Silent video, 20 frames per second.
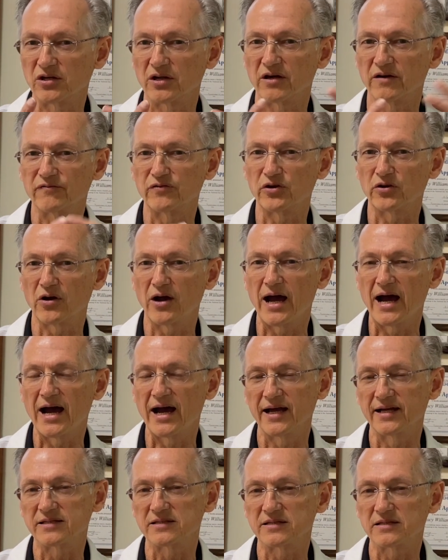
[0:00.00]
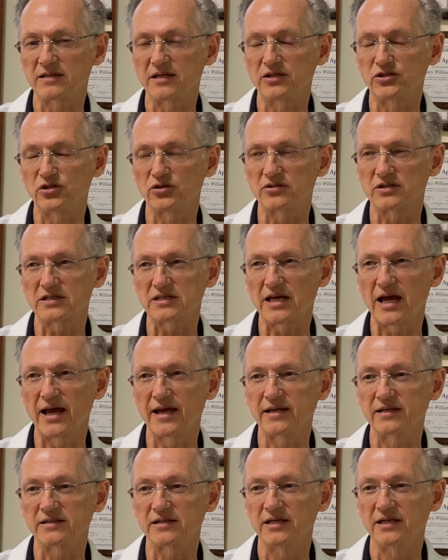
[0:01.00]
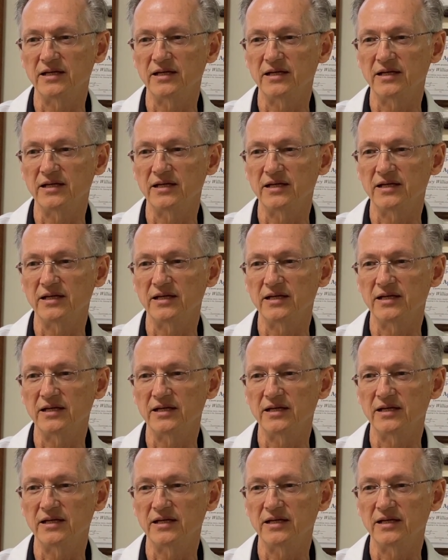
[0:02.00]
of your eyes and your sight.